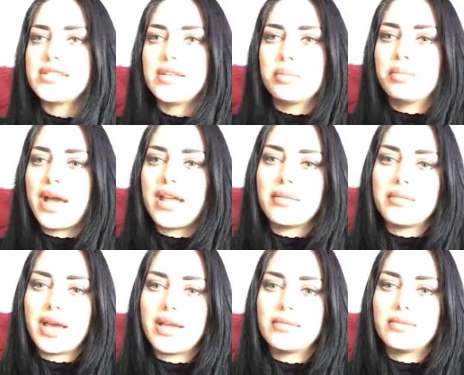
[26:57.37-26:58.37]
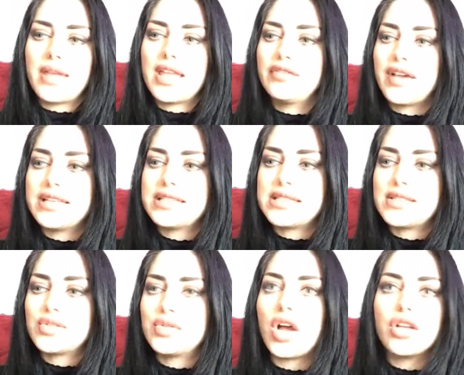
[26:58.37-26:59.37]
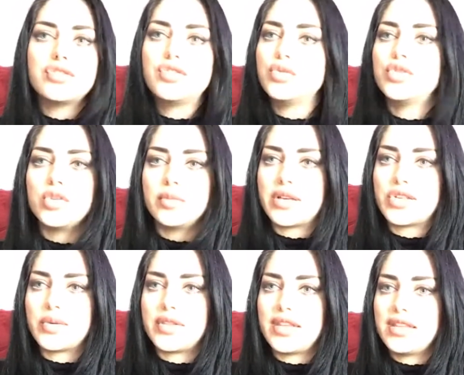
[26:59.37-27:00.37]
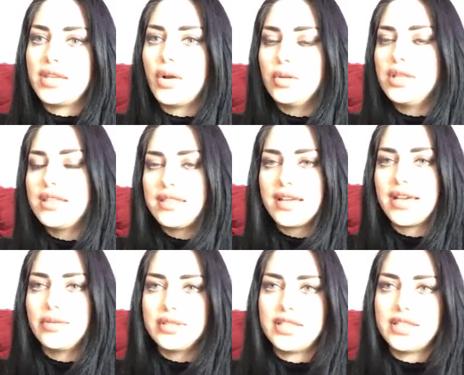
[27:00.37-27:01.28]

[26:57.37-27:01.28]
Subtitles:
my advice is to not do too much with it. The only thing I really